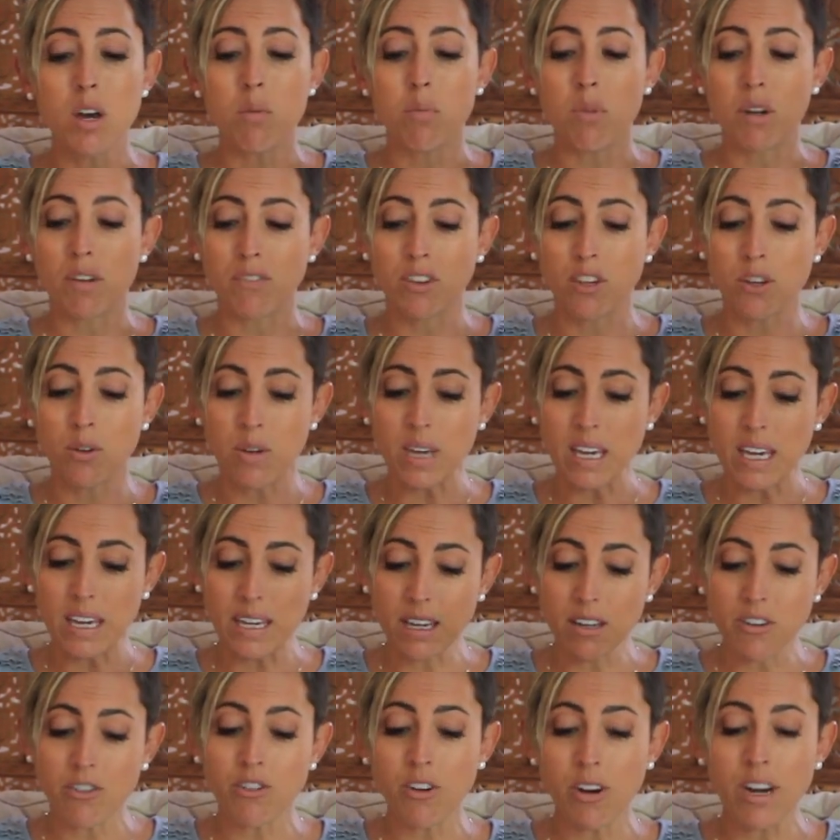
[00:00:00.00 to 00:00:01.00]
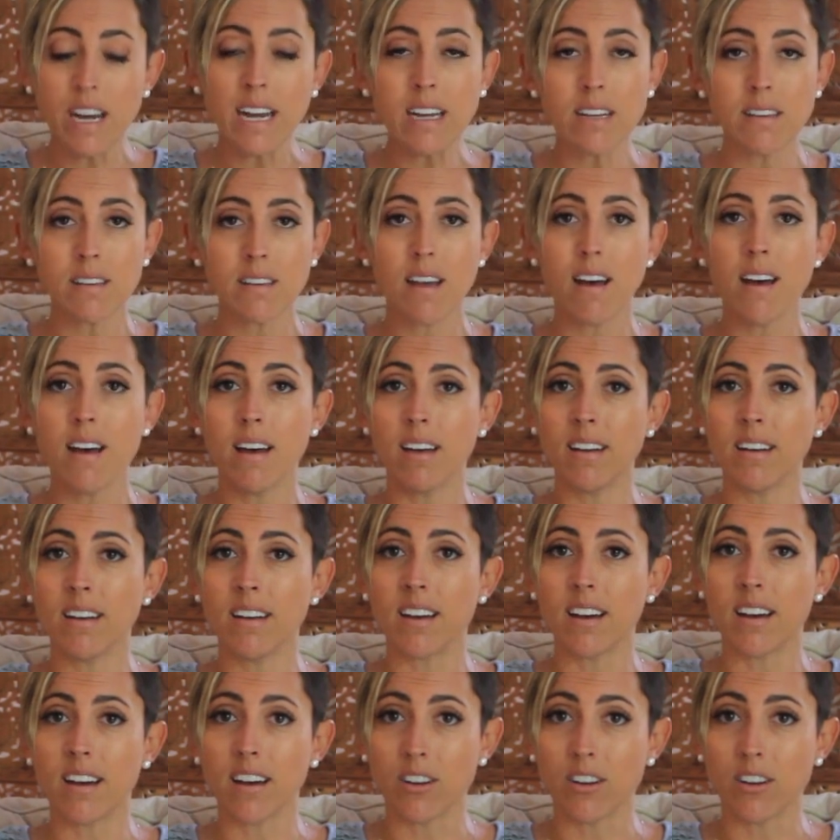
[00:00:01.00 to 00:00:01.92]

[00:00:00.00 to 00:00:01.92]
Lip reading: But if you can get your hands on